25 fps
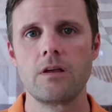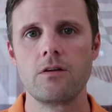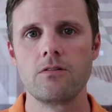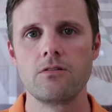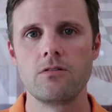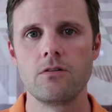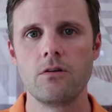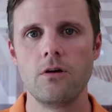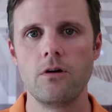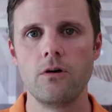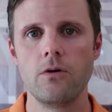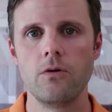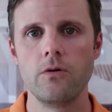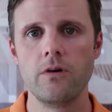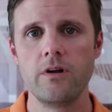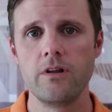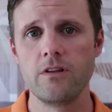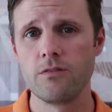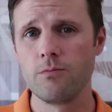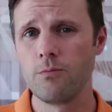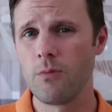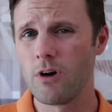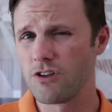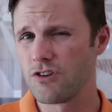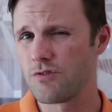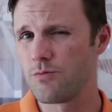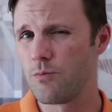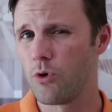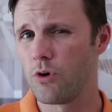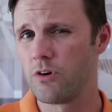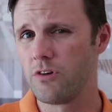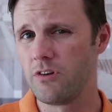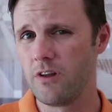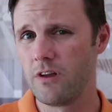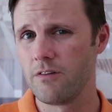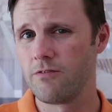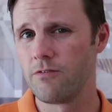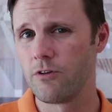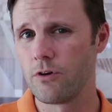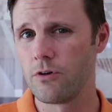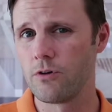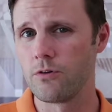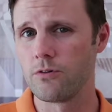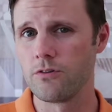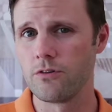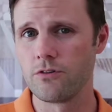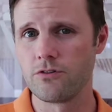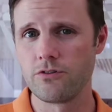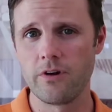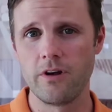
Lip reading: So it's much more difficult to